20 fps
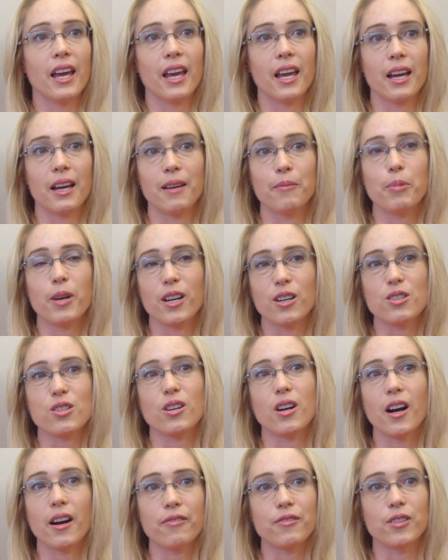And parents
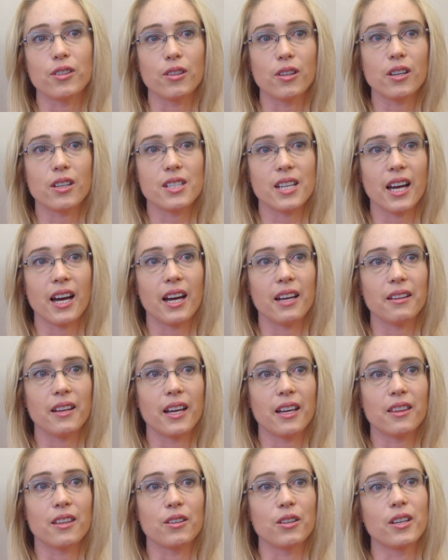are often looked at
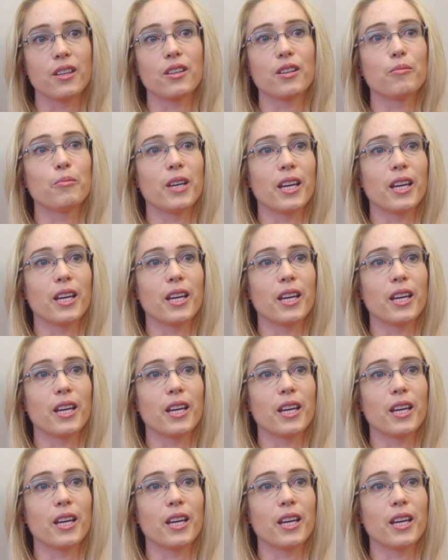like they're either